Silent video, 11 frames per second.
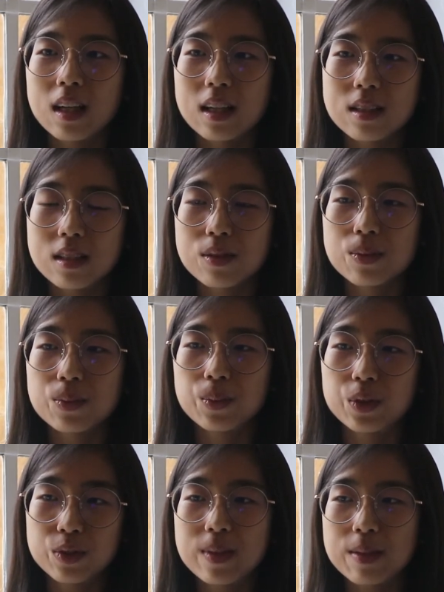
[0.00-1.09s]
ended
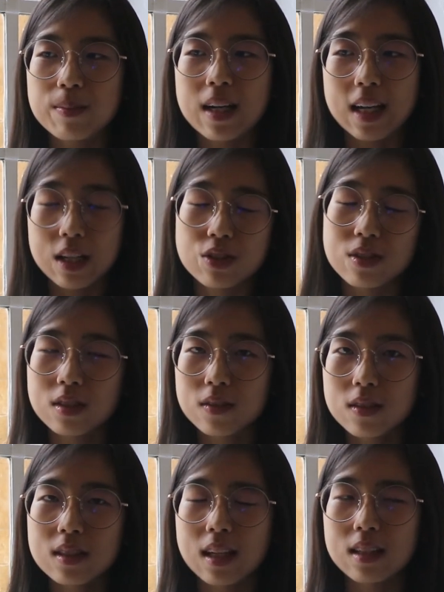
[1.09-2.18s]
would be my actual
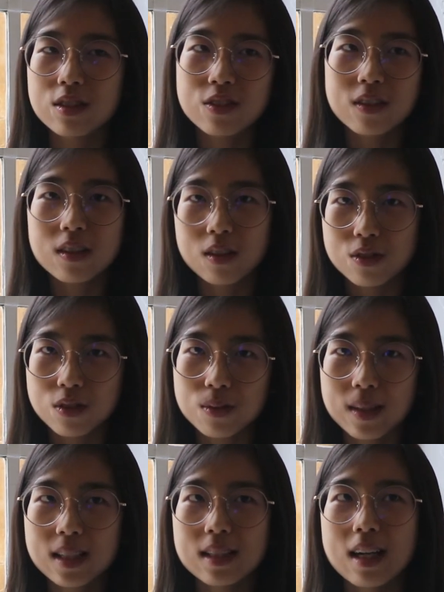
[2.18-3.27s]
interviews, and during those 2
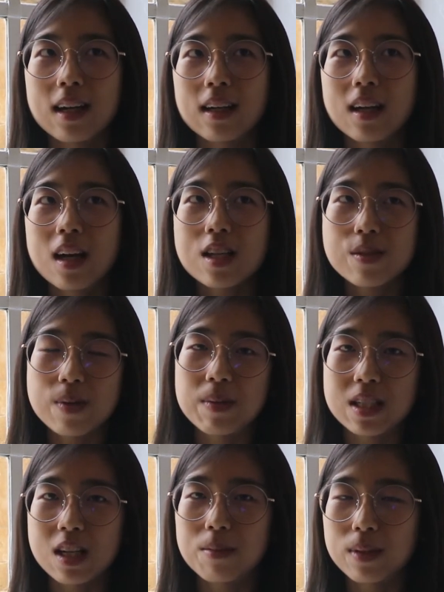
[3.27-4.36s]
weeks I spent
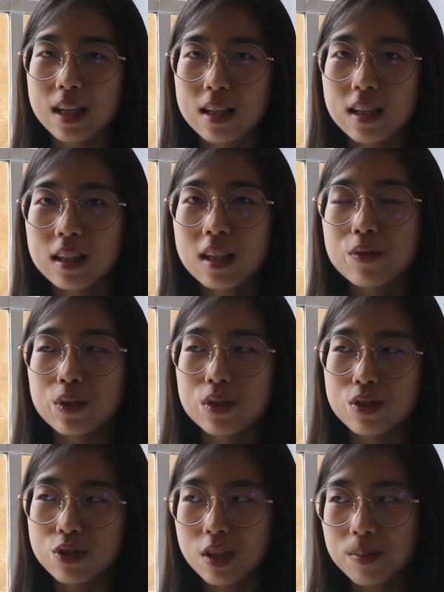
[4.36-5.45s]
my time planning for the
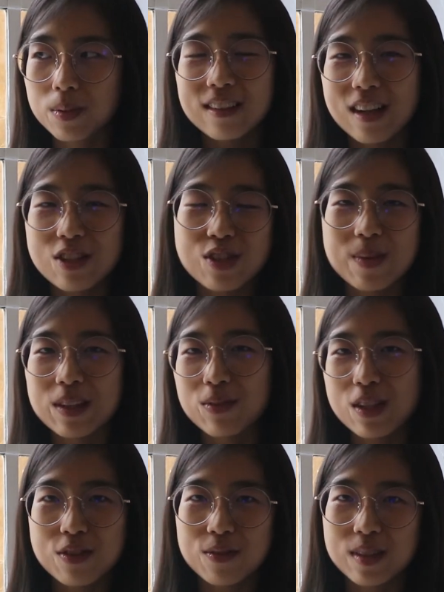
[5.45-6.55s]
trip. I just spent the
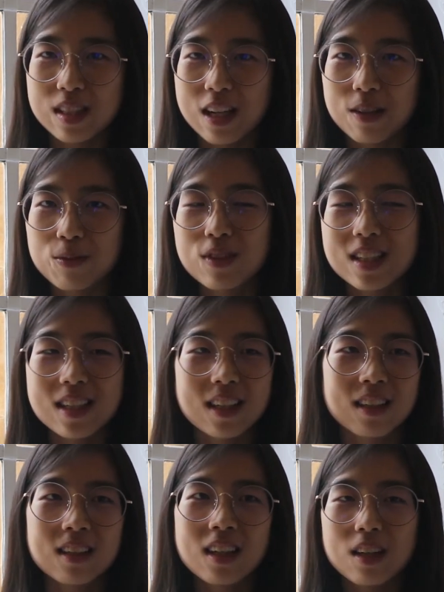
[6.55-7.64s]
rest of my time
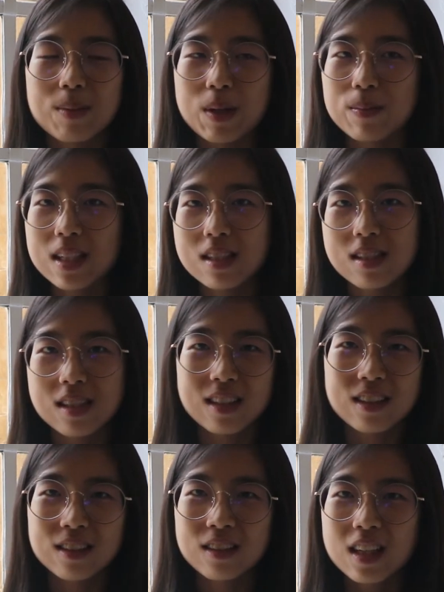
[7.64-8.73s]
reading about
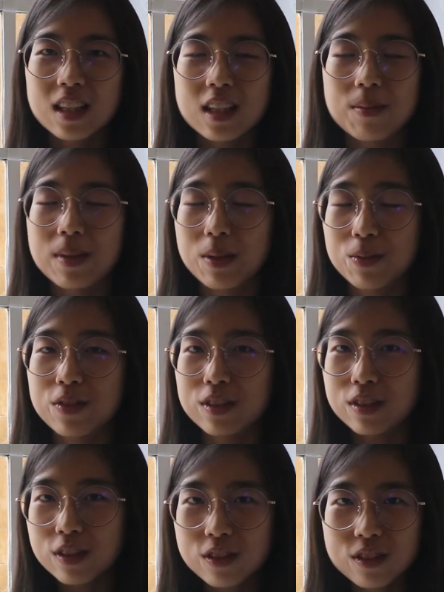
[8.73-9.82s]
medicine, keeping up with the
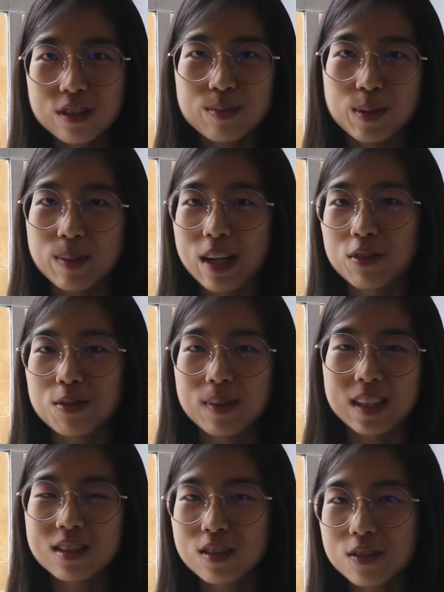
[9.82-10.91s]
news, preparing for my
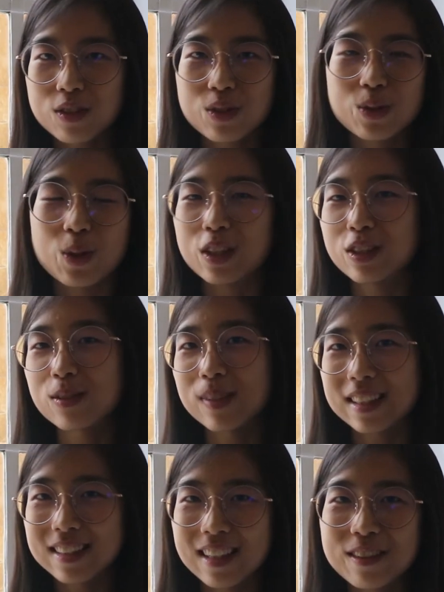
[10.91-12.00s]
interviews, talking to
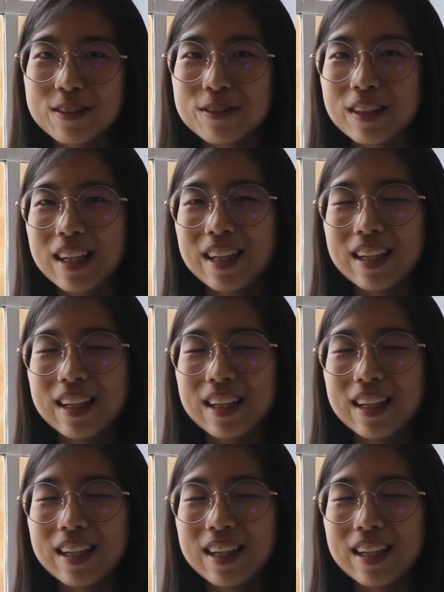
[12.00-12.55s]
myself,